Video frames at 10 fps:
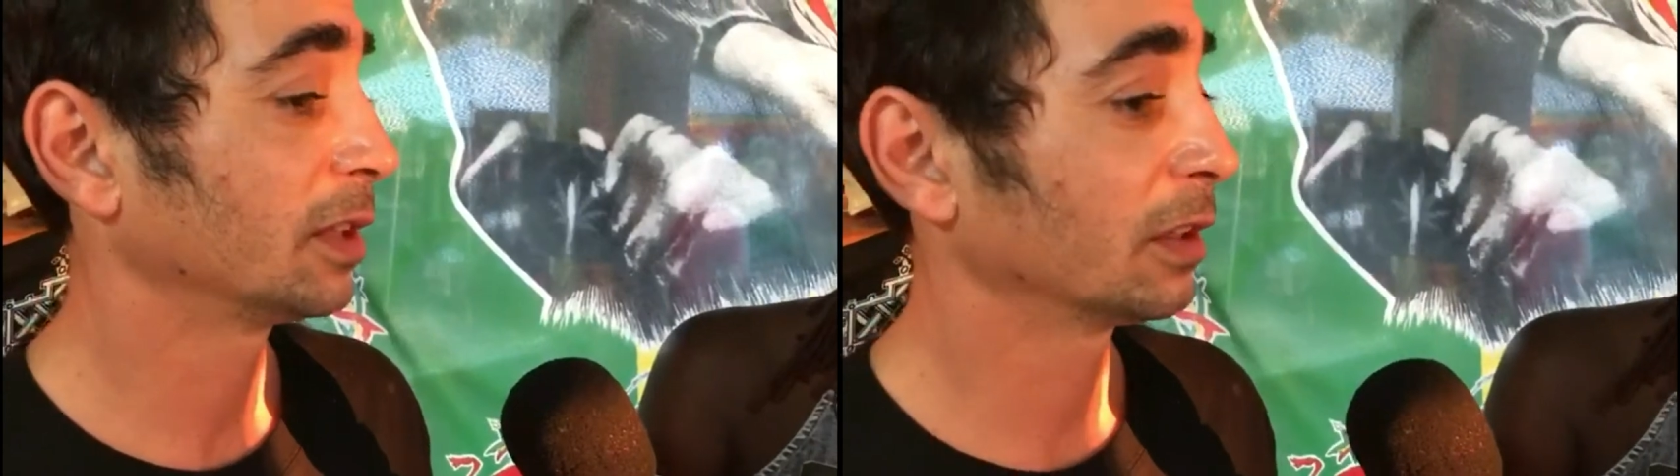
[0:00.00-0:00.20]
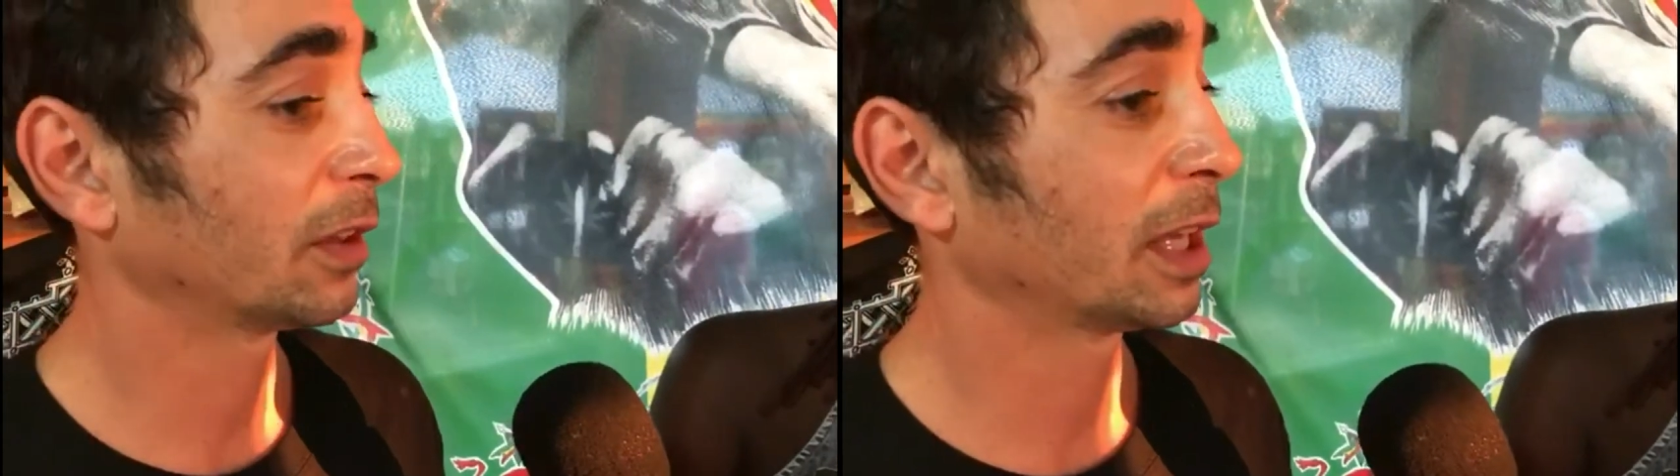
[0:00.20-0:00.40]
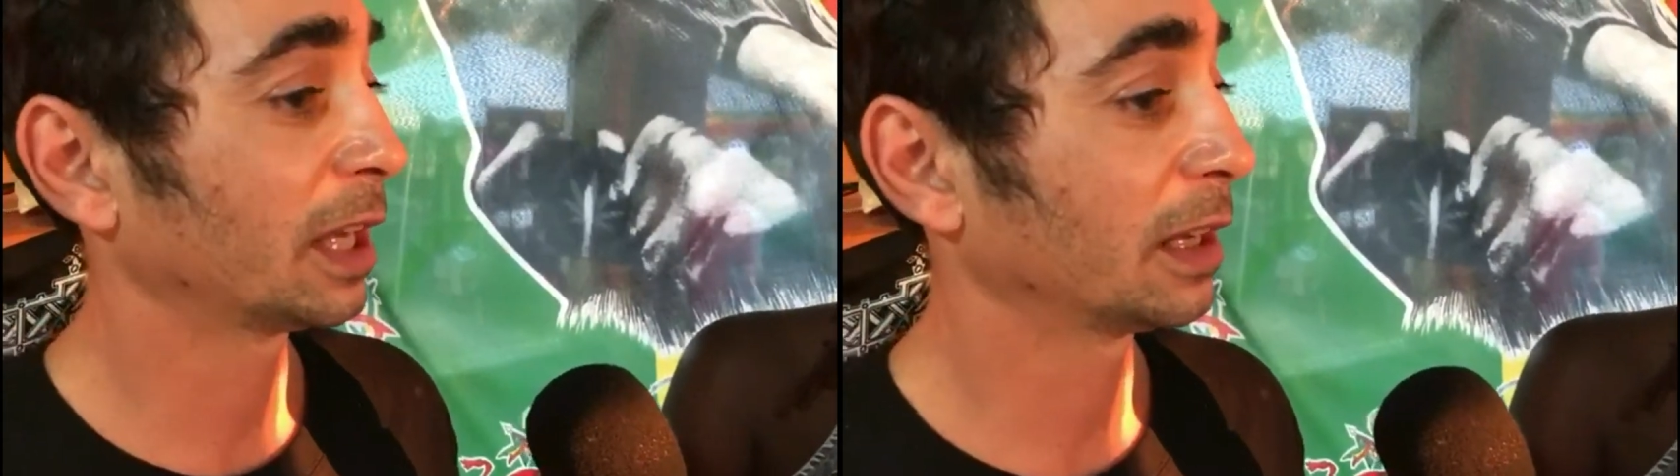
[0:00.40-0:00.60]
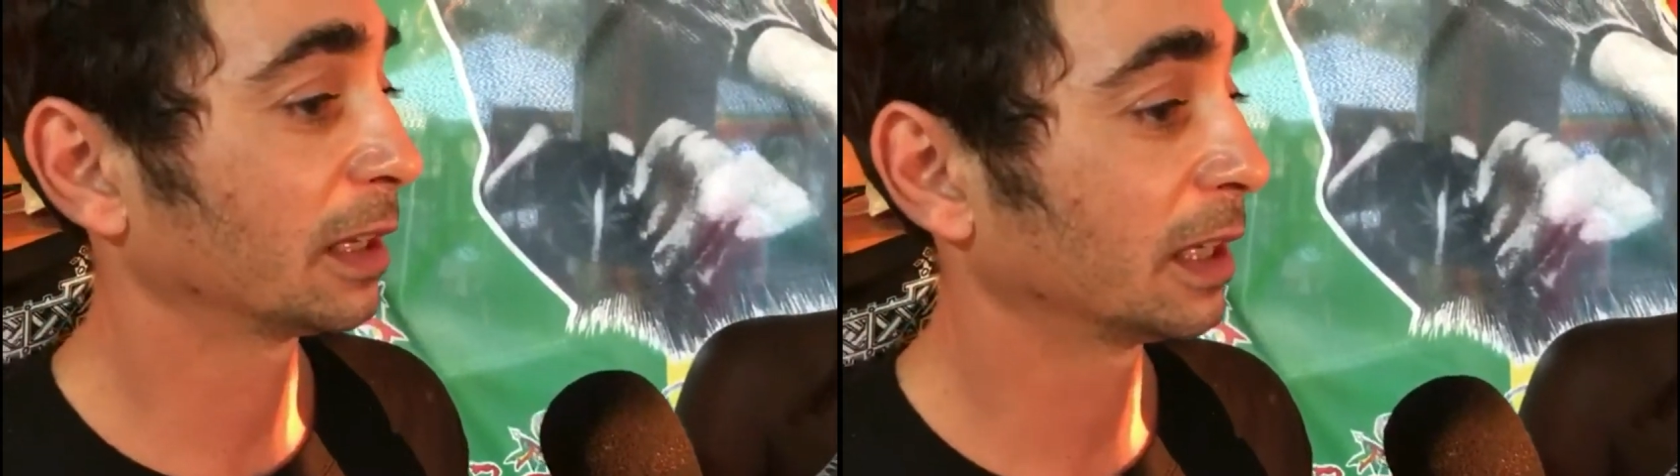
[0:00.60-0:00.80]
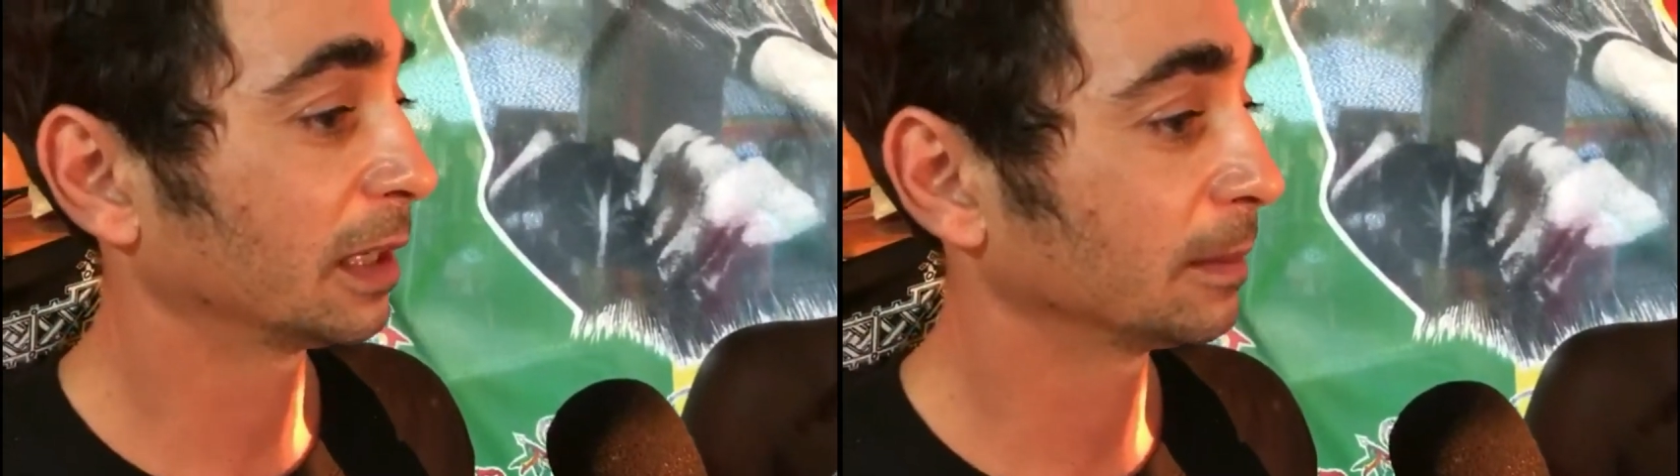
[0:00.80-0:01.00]
feel that
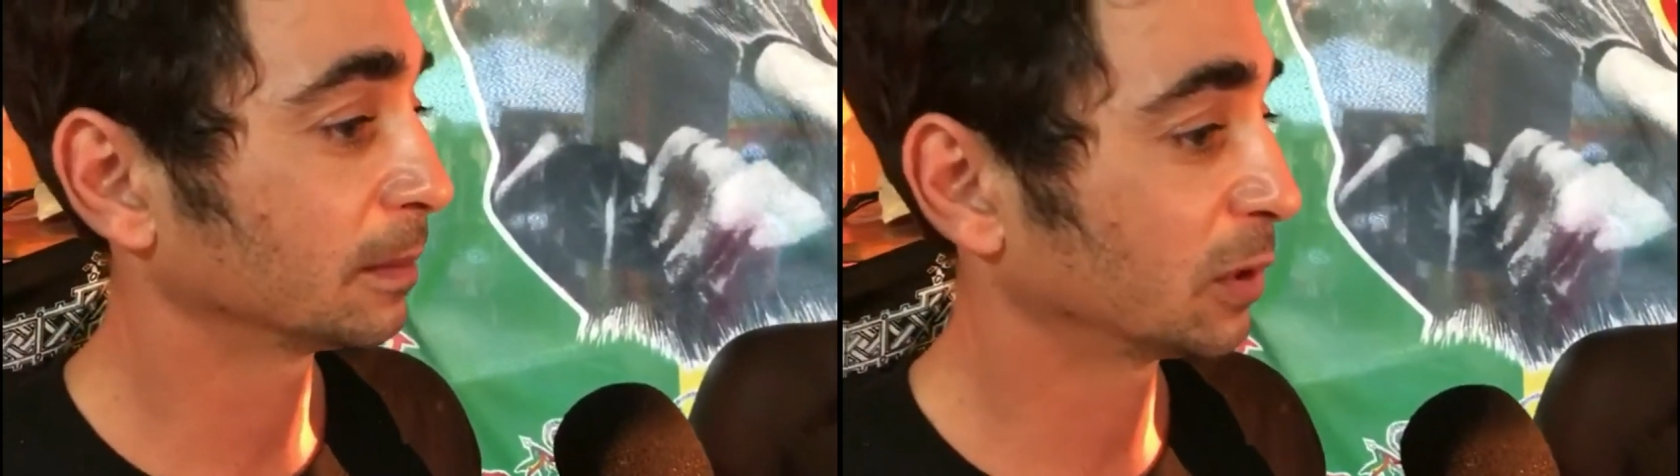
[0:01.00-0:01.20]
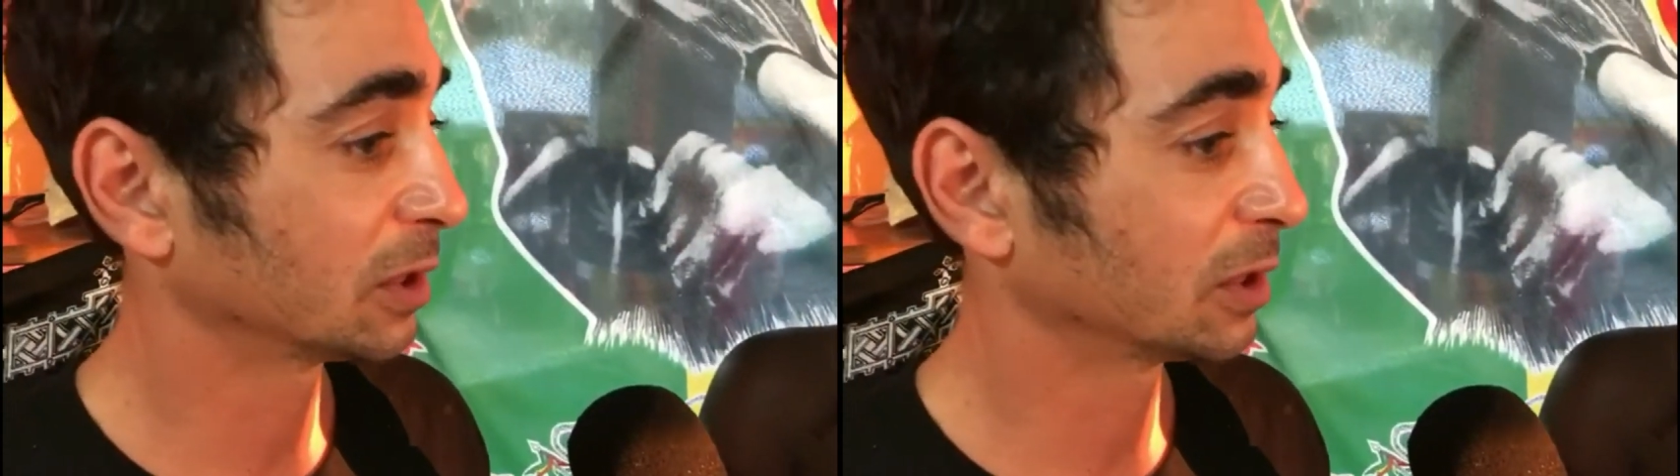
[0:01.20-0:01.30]
um,